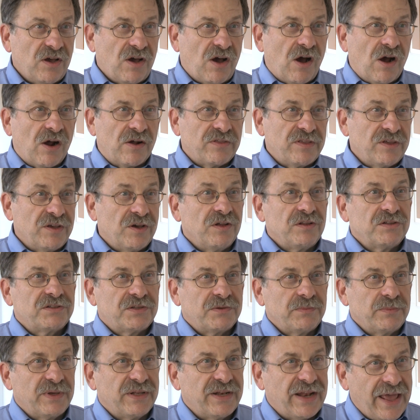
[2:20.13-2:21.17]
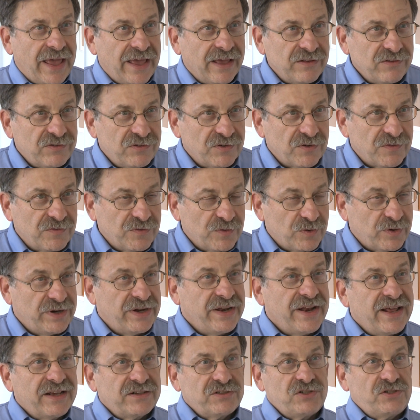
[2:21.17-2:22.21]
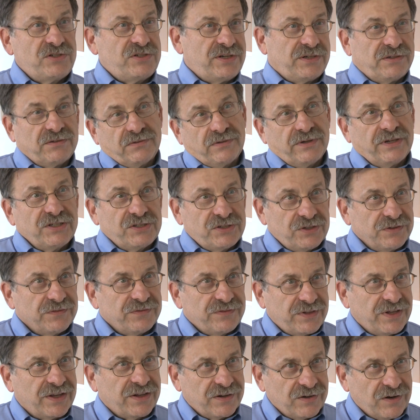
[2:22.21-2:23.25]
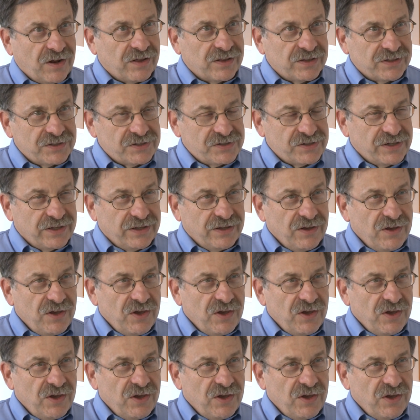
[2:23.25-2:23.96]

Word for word: are the ultimate answer for a next generation of technology.